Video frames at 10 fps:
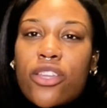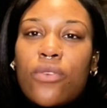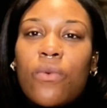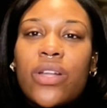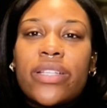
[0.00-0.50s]

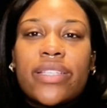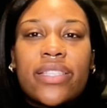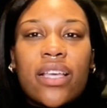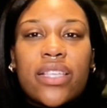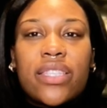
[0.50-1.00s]
you want to
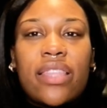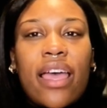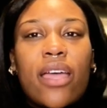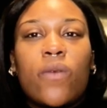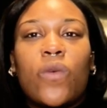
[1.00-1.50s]
discuss
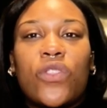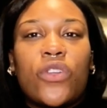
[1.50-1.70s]
that with